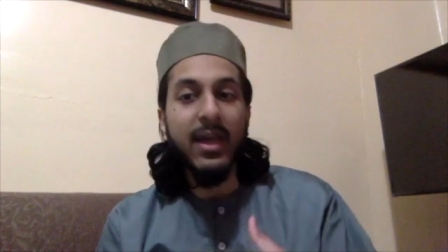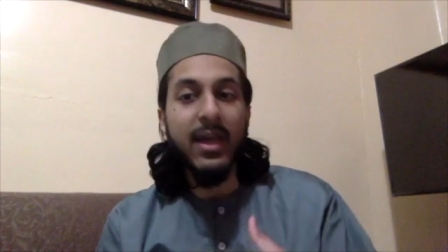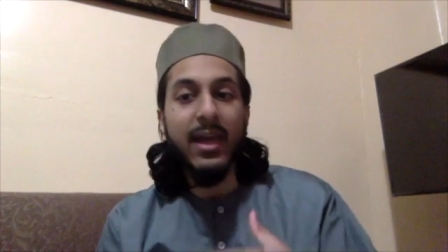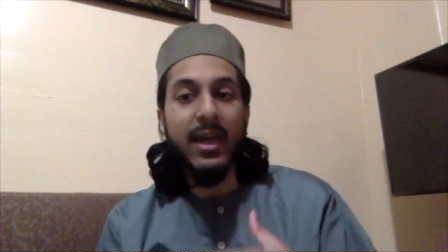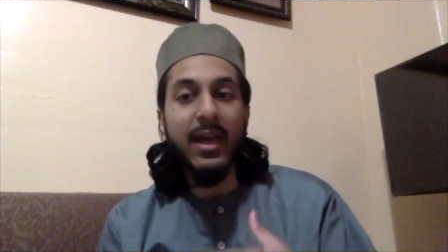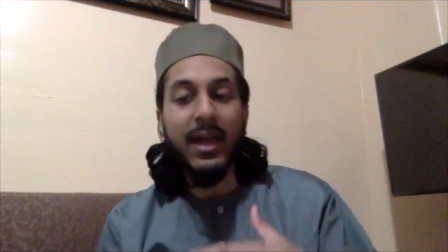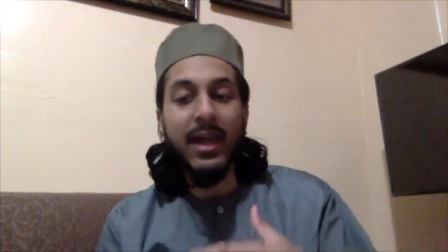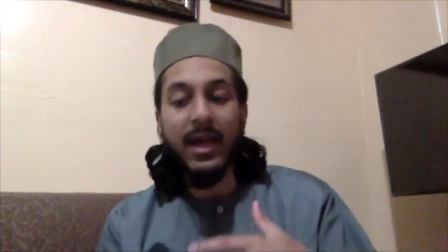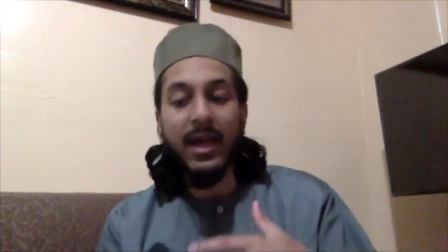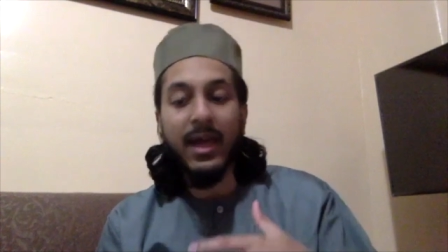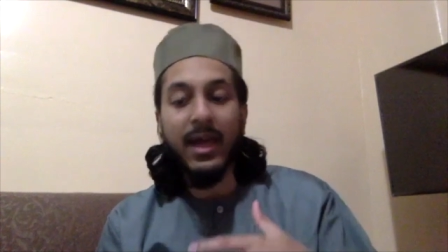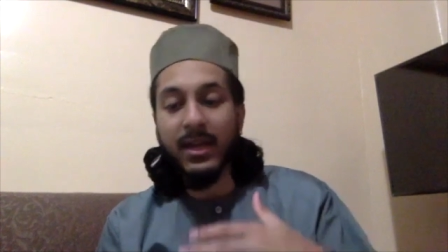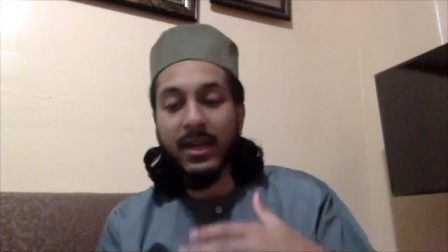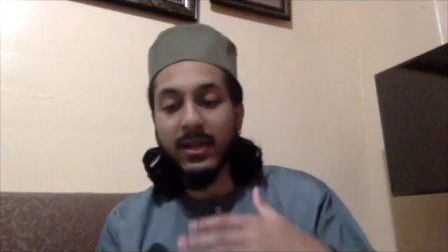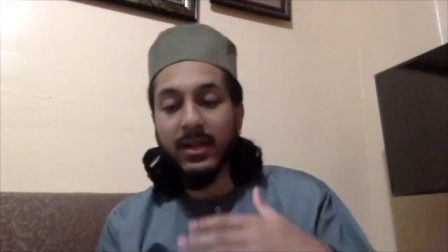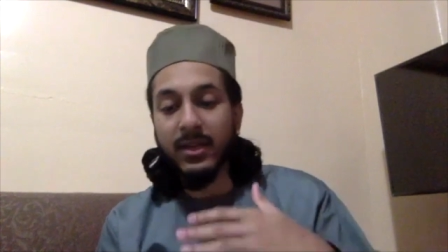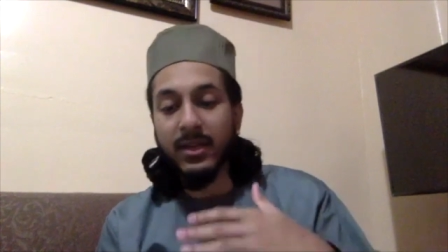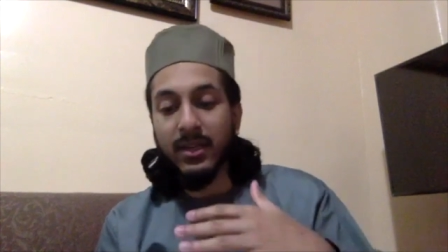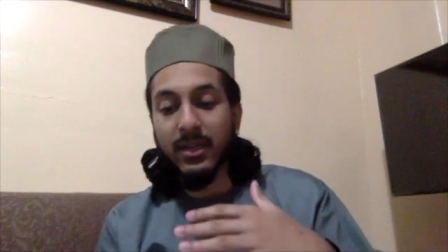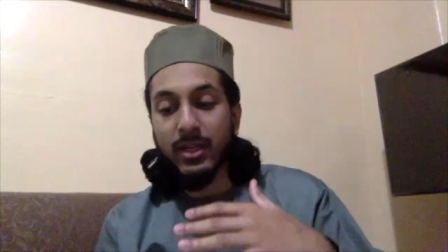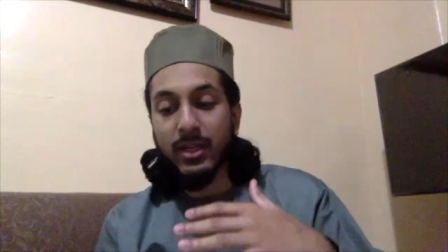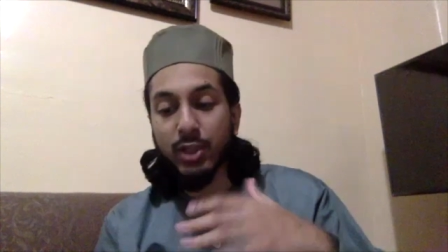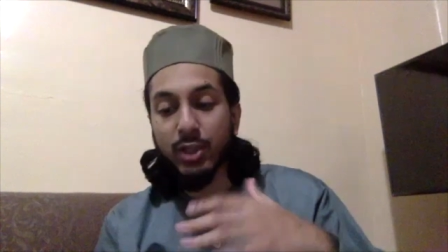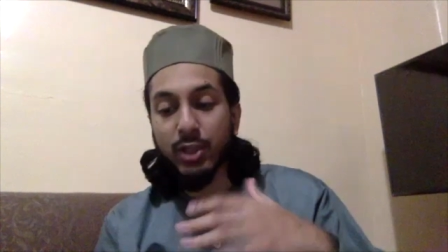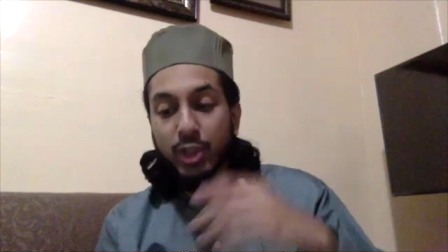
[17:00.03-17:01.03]
And
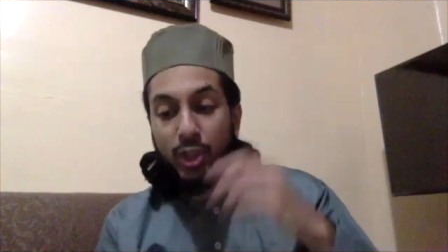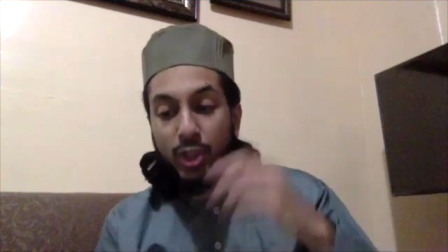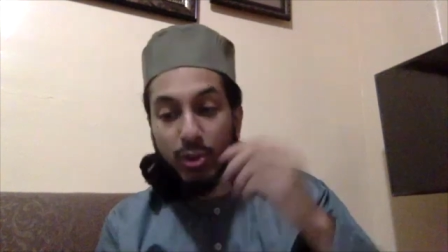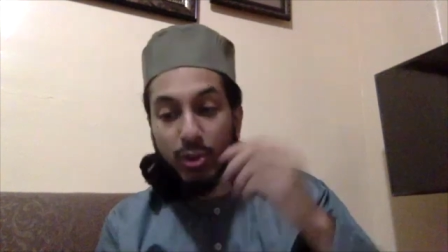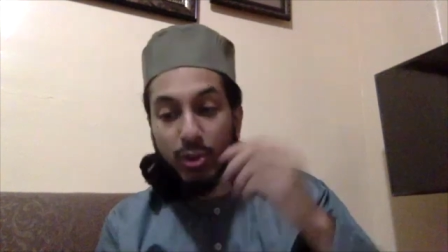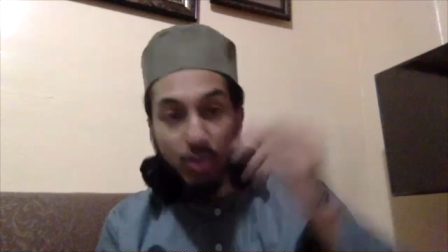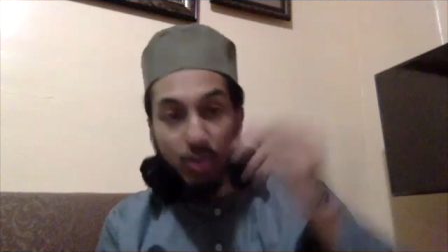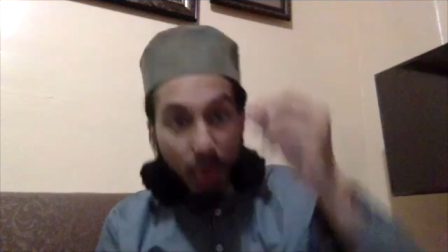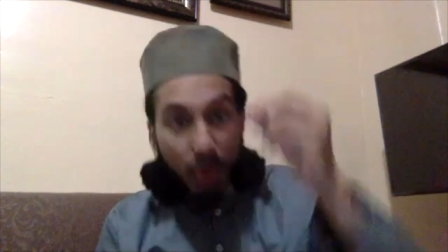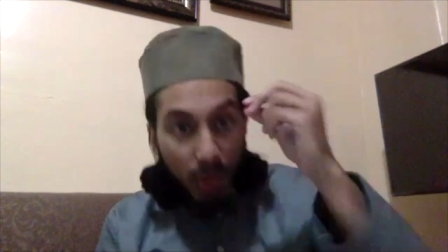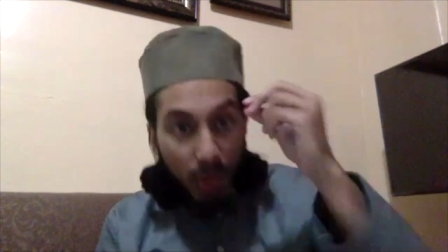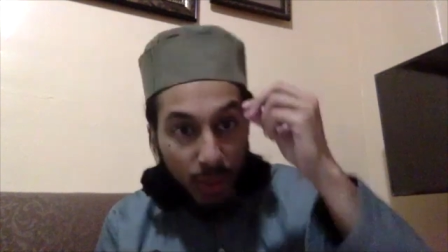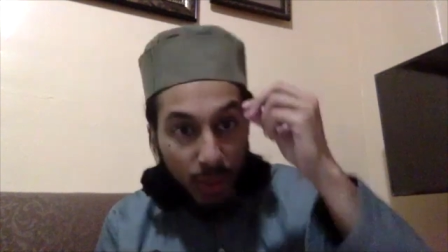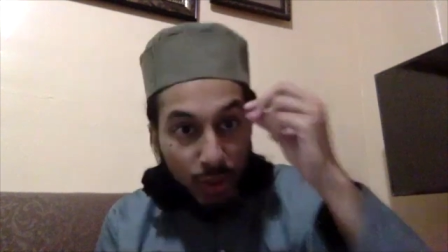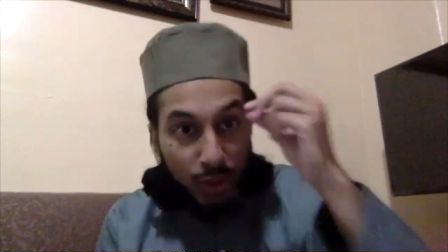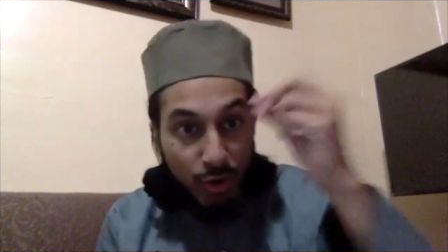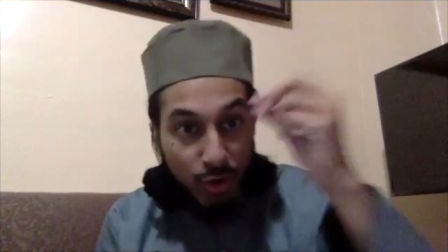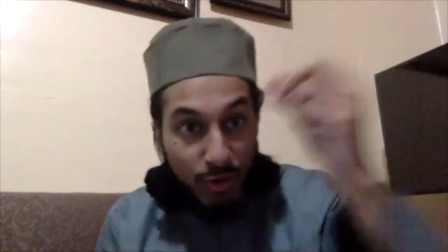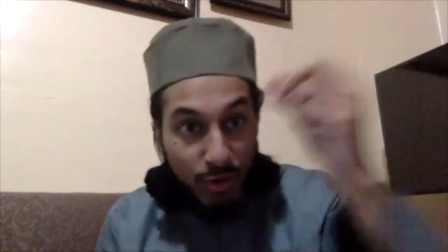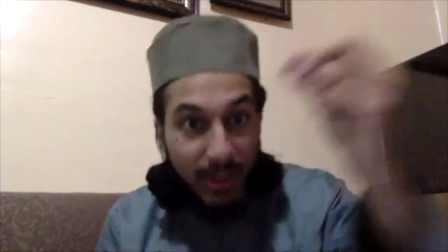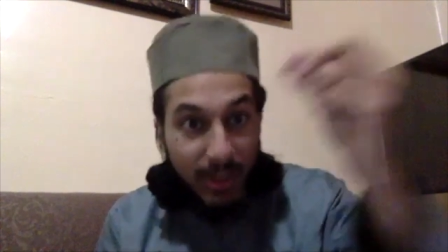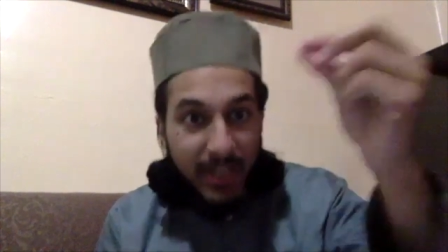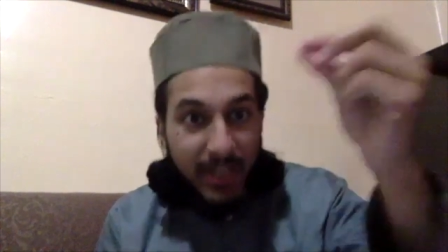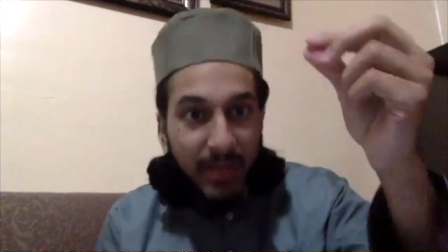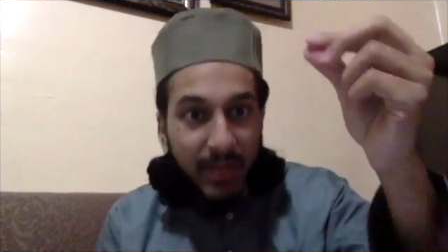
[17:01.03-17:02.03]
she saw a
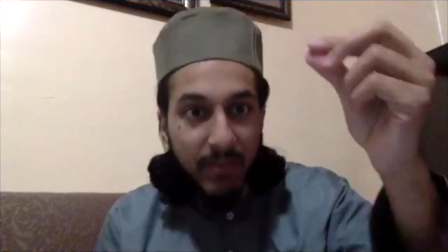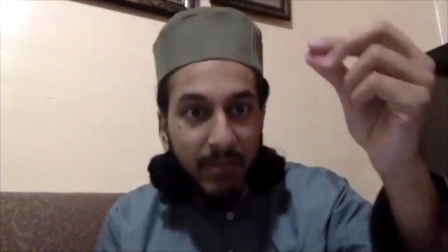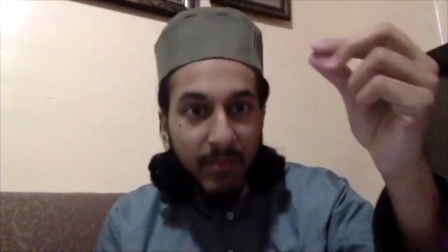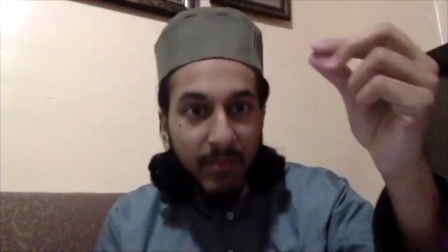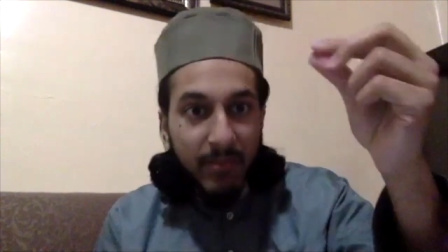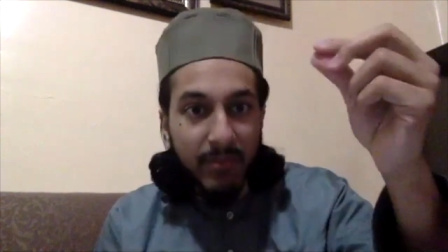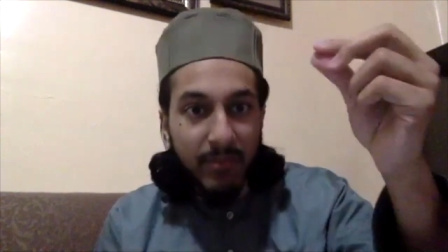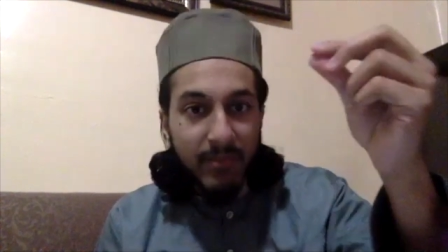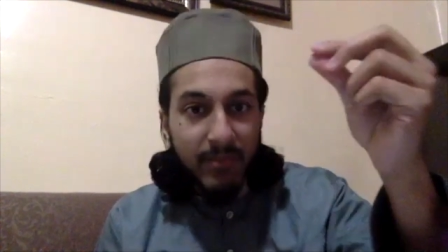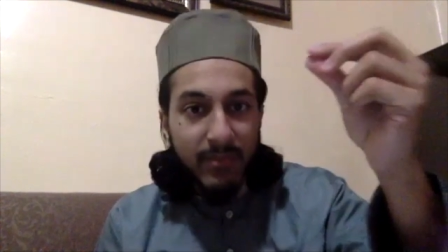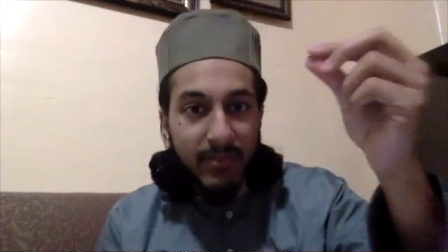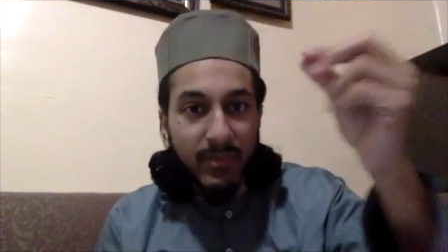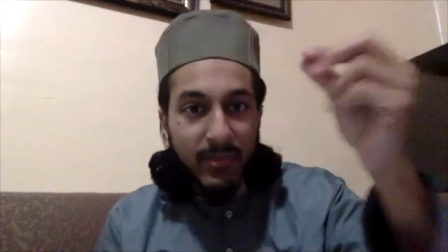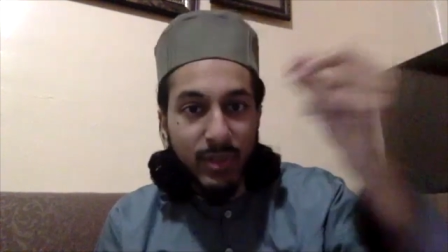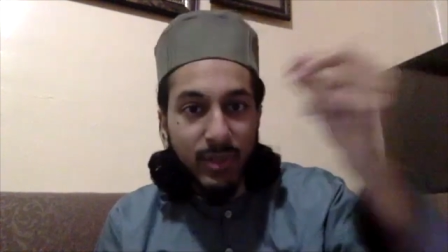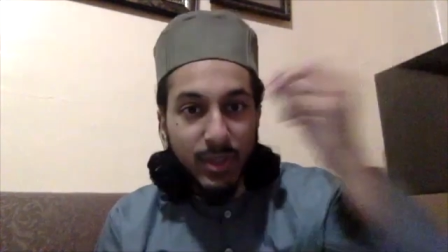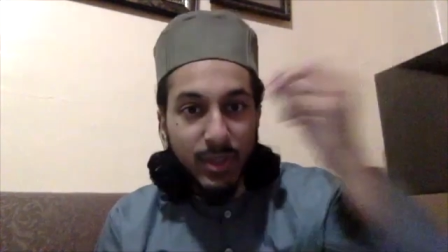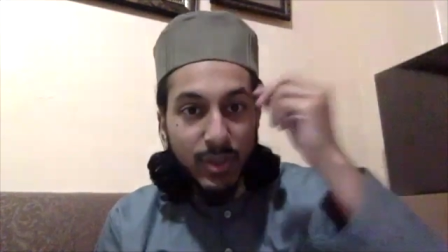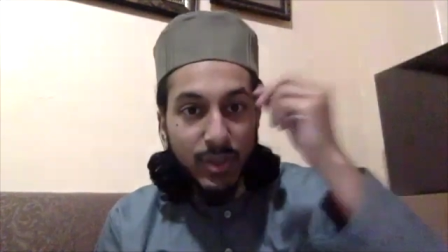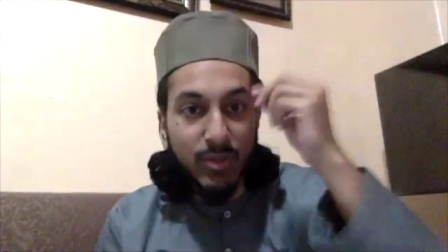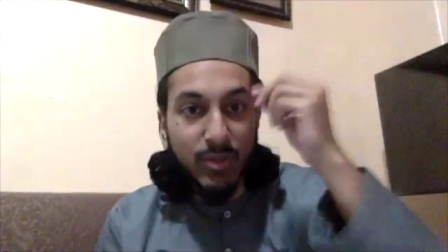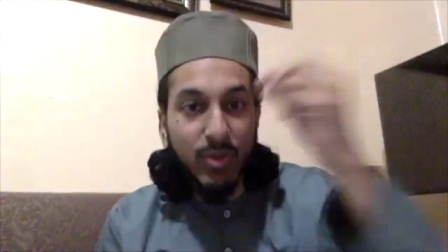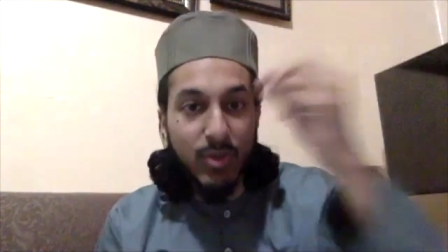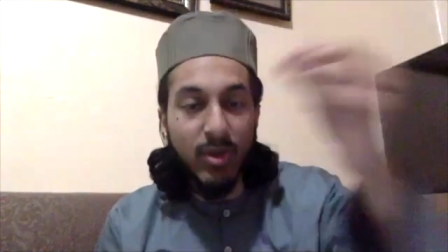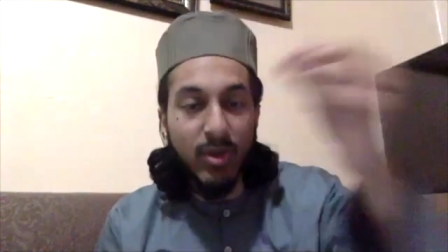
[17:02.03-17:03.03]
dream. She
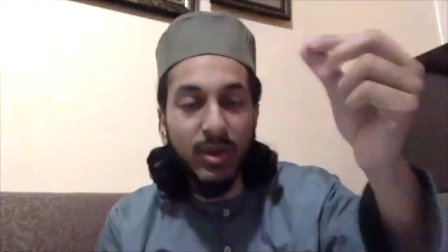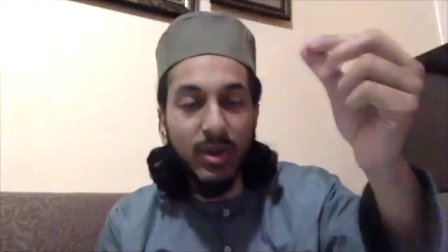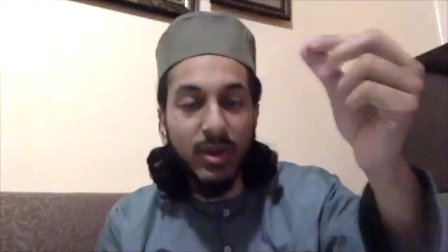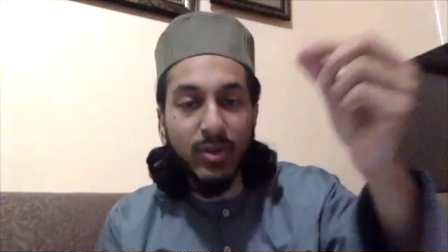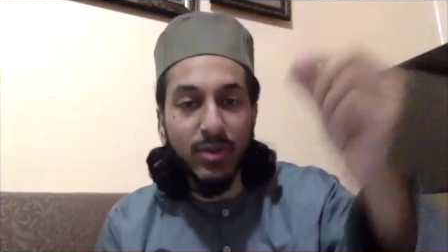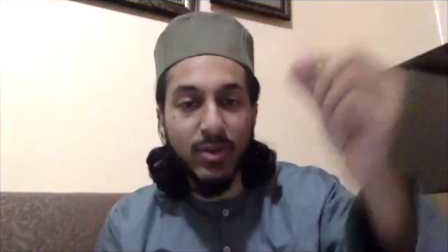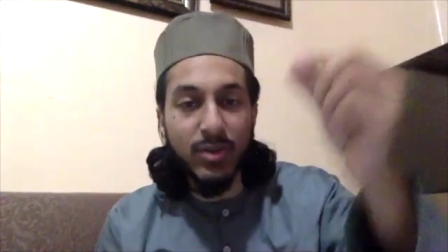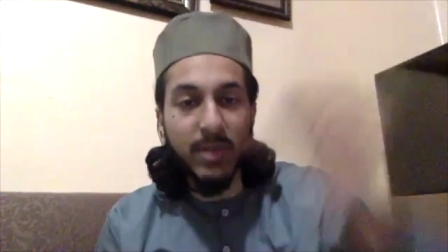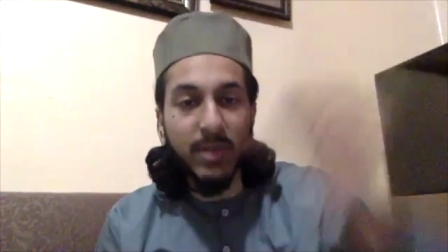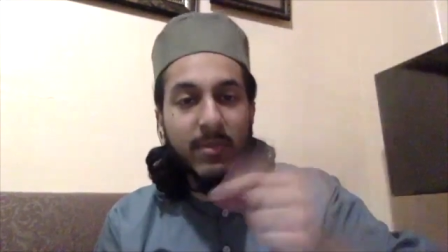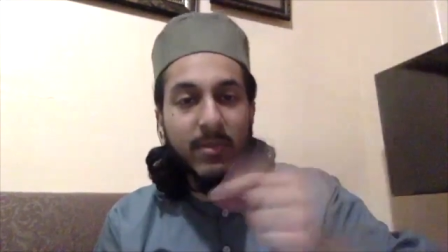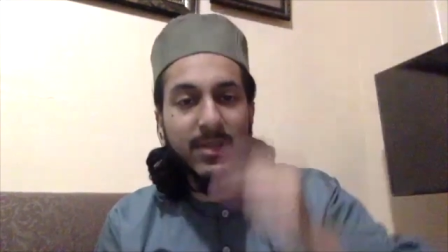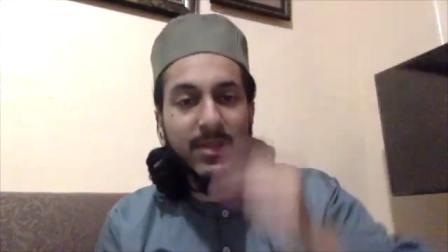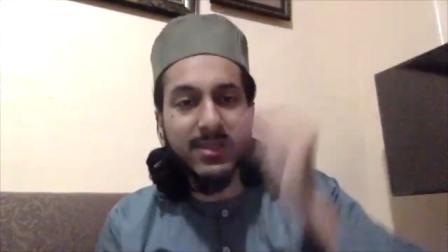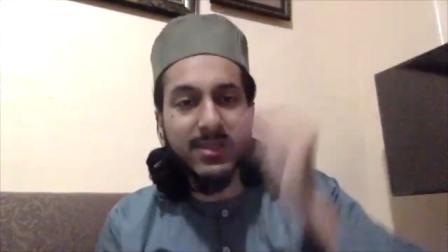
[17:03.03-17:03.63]
saw a dream. And this is a